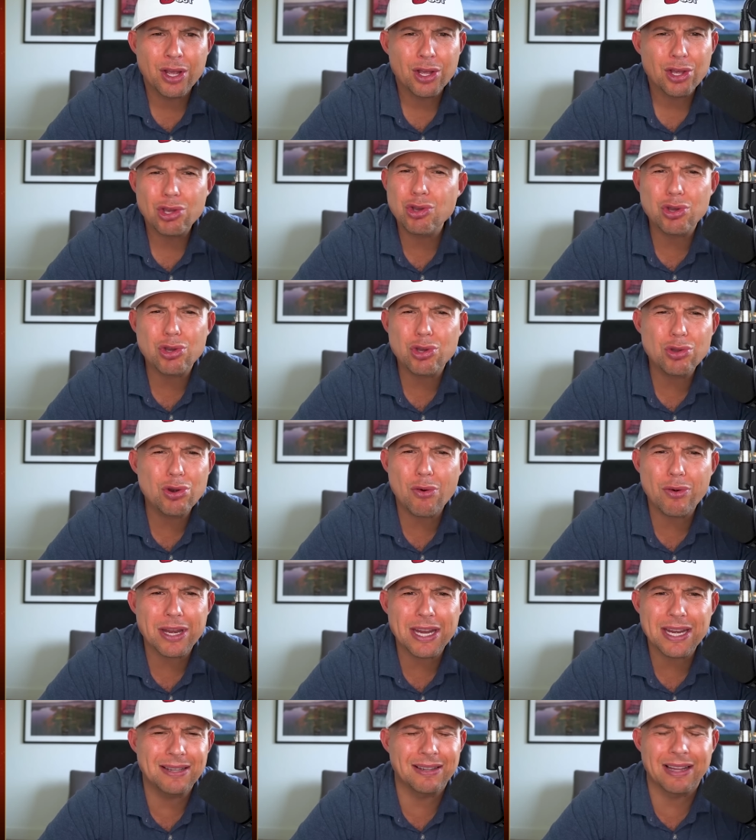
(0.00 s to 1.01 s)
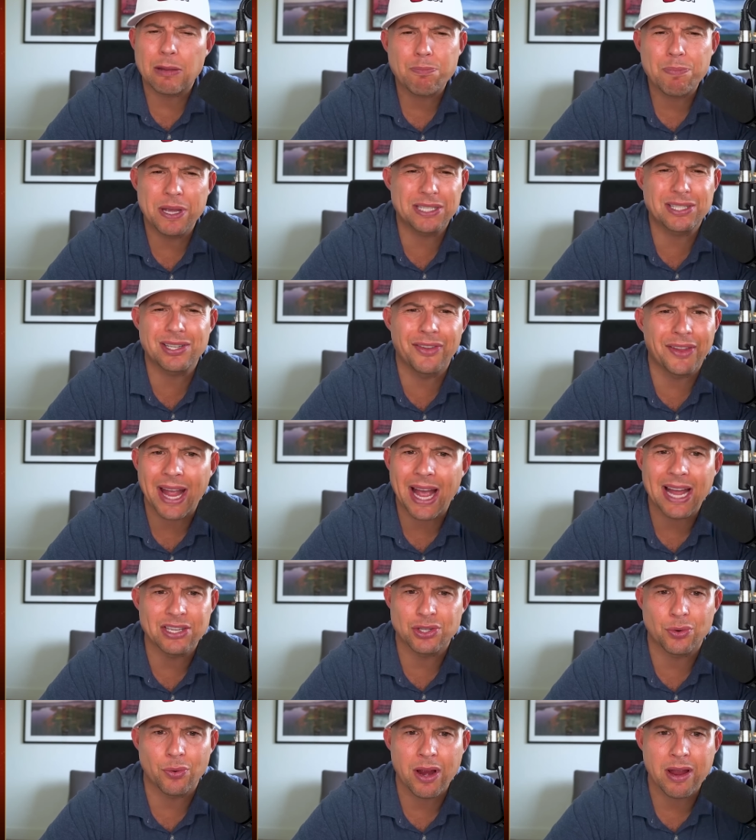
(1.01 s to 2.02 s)
You, you don't need to like piss on the
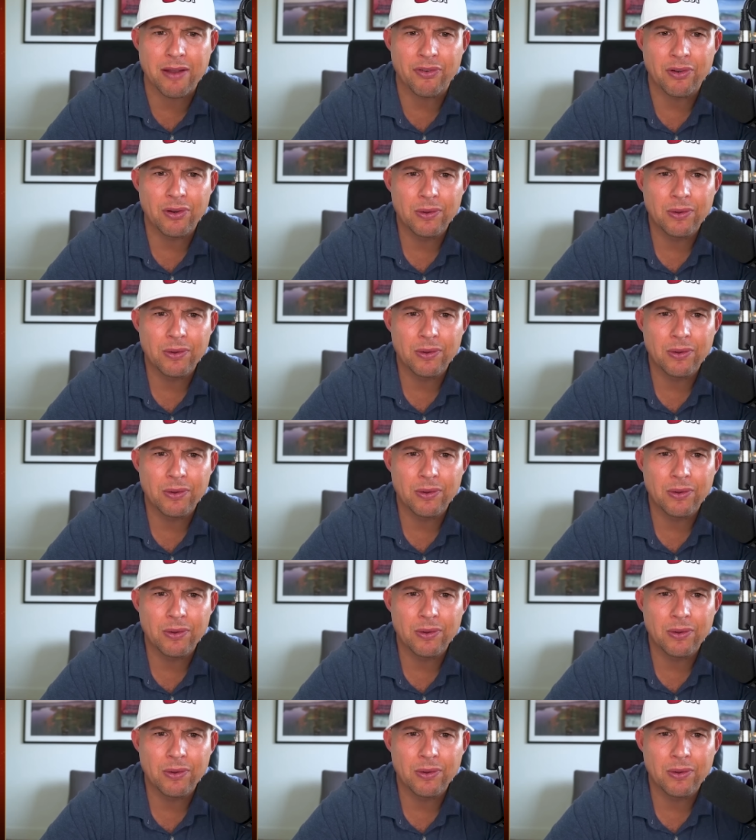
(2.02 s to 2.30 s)
guy's grave.